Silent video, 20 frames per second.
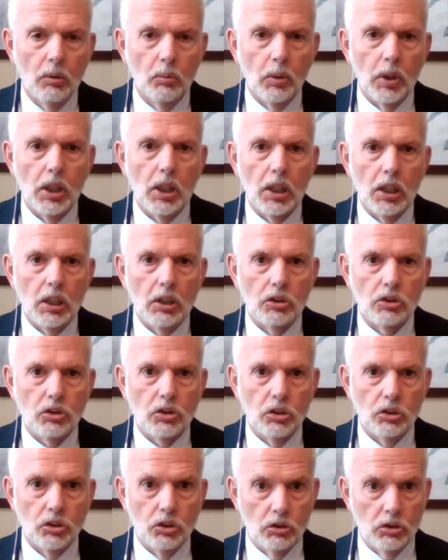what it
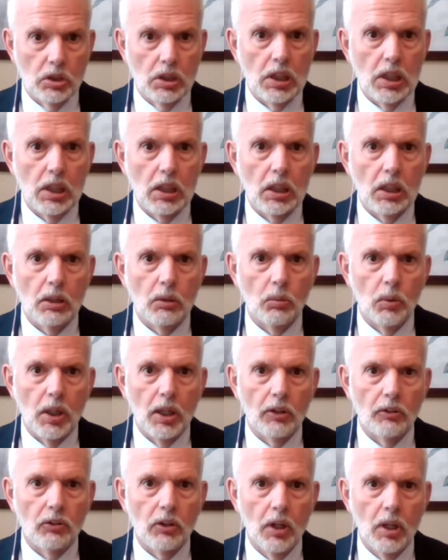is that you're dealing
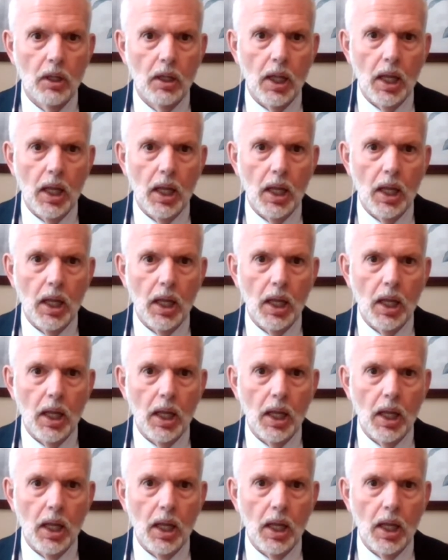with